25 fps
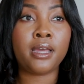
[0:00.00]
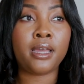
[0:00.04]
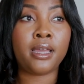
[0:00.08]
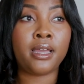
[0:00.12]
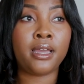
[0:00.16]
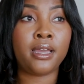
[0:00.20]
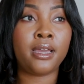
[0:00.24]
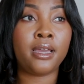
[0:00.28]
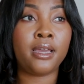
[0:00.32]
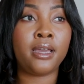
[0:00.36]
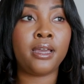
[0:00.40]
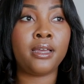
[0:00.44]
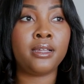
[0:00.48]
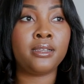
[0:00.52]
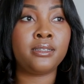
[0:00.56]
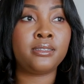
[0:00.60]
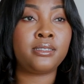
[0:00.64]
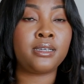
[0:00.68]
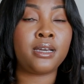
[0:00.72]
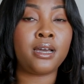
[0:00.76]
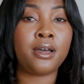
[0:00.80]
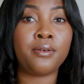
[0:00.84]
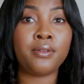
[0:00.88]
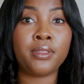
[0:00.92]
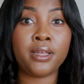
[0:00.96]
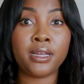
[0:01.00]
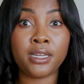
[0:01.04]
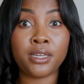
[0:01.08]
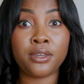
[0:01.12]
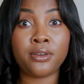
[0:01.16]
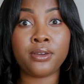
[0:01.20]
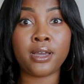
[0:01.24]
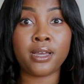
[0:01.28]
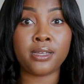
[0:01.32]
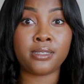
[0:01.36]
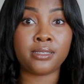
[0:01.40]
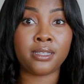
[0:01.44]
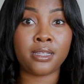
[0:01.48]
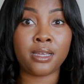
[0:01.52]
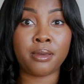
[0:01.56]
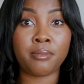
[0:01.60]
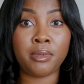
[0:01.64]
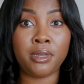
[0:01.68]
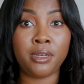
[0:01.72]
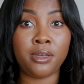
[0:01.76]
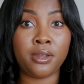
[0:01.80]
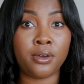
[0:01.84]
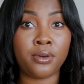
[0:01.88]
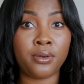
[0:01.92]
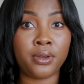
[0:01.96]
and I would like you guys to let
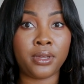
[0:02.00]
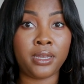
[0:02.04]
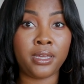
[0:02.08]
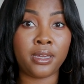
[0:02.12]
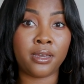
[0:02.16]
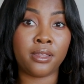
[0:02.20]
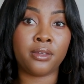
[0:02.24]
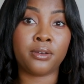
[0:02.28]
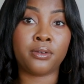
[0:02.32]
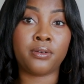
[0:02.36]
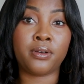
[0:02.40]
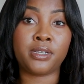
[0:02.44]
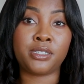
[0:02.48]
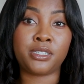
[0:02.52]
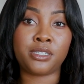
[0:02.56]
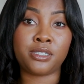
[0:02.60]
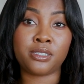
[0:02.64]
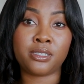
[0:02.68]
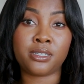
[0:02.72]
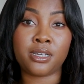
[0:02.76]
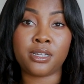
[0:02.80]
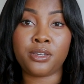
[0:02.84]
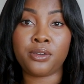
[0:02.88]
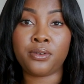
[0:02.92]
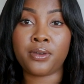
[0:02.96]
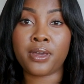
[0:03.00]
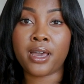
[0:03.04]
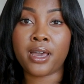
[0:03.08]
me know any other questions that you